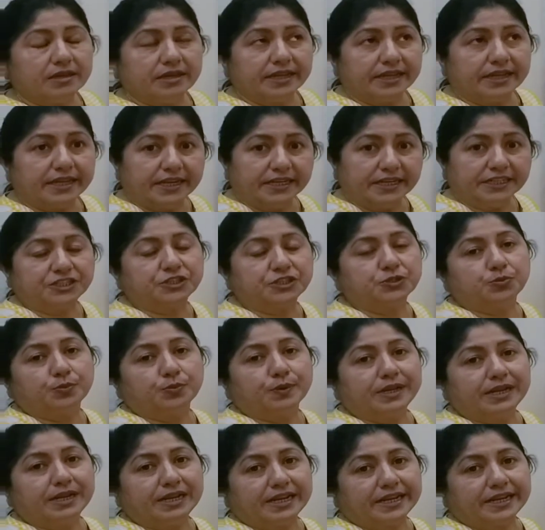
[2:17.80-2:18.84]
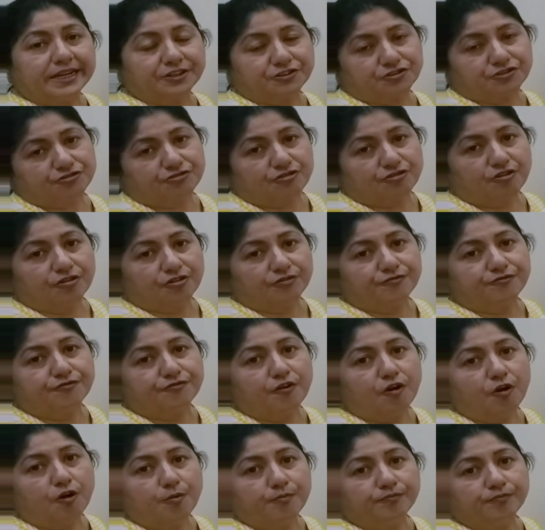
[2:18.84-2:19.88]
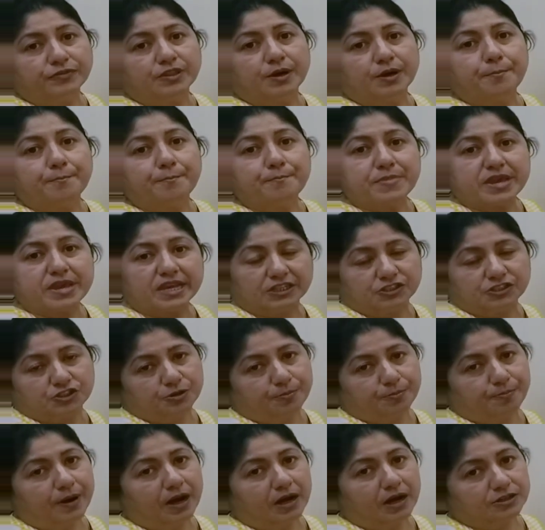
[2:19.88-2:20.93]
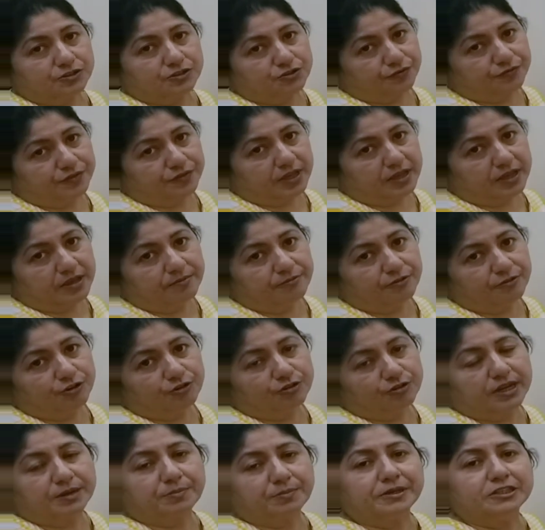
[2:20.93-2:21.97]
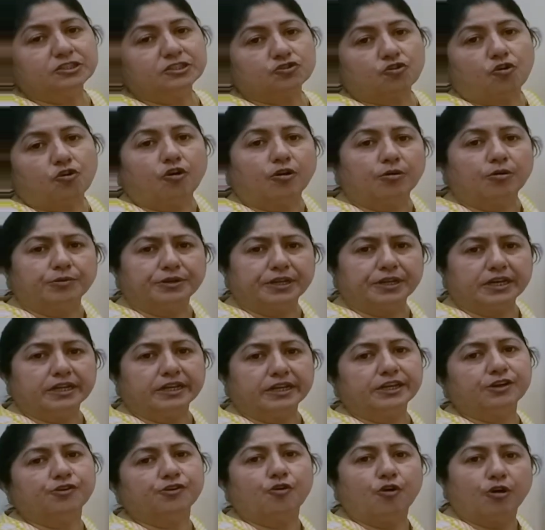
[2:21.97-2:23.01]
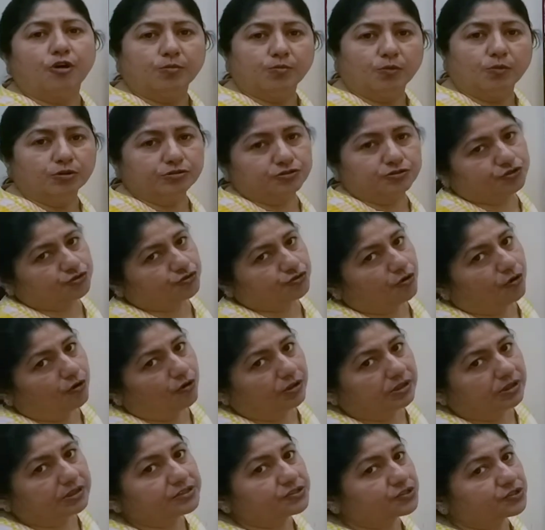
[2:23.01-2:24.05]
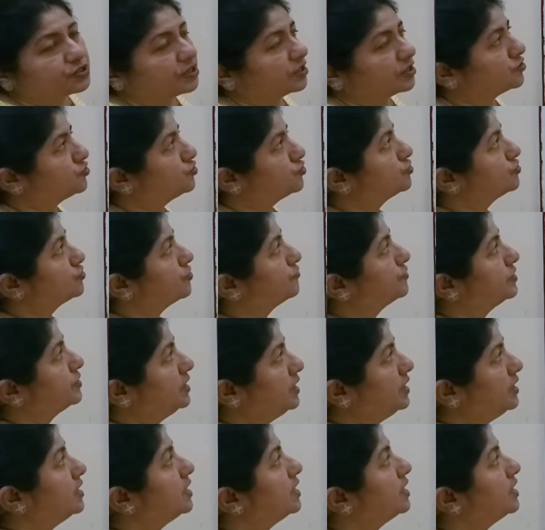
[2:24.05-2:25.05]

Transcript: it will later on form the major part of the embryo. That means almost all the structures of the